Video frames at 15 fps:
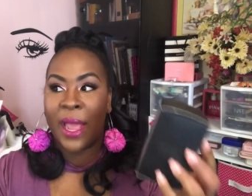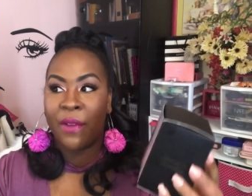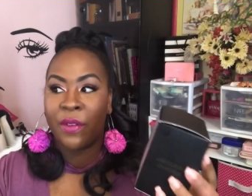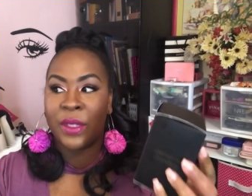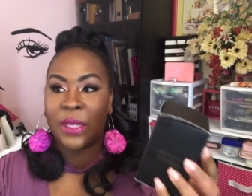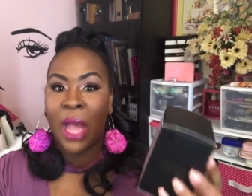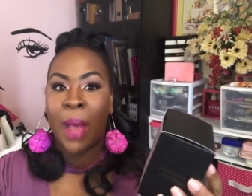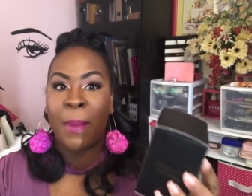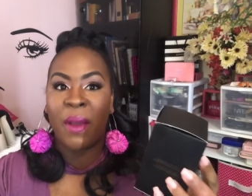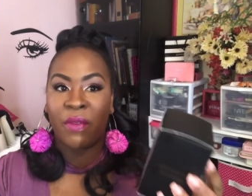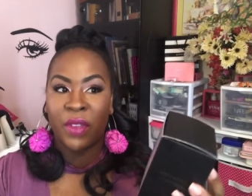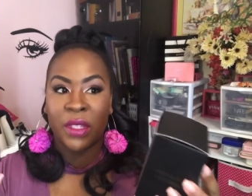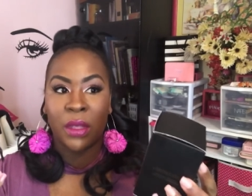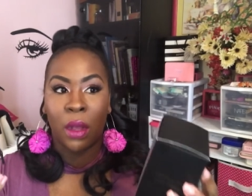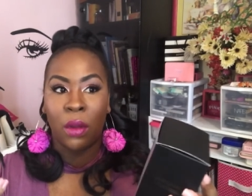Every time I
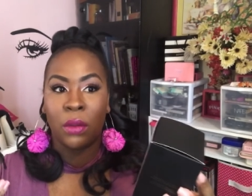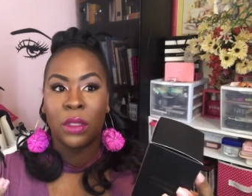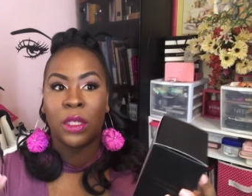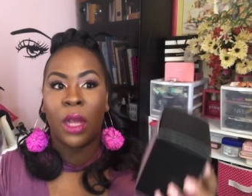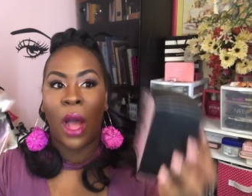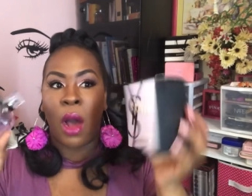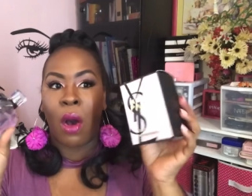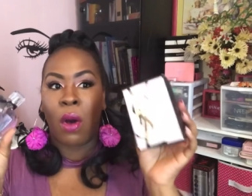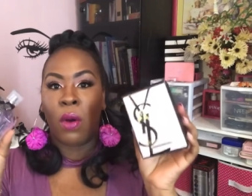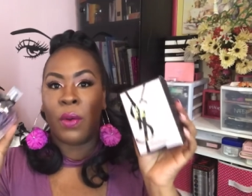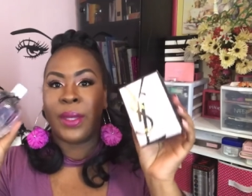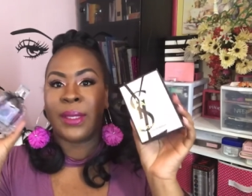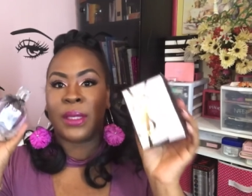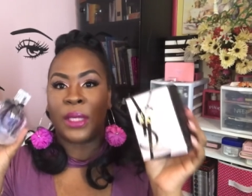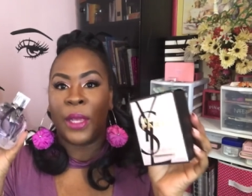visit Ulta, I
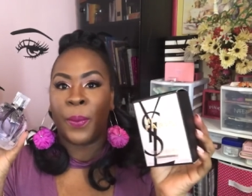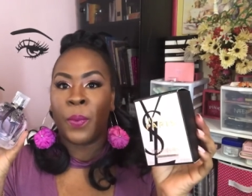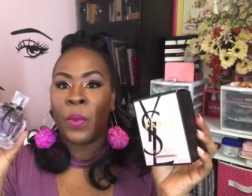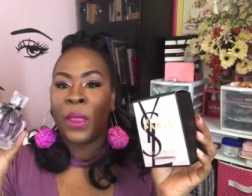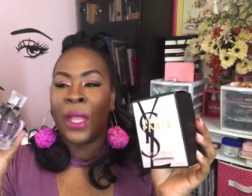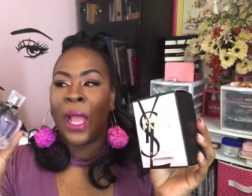always think,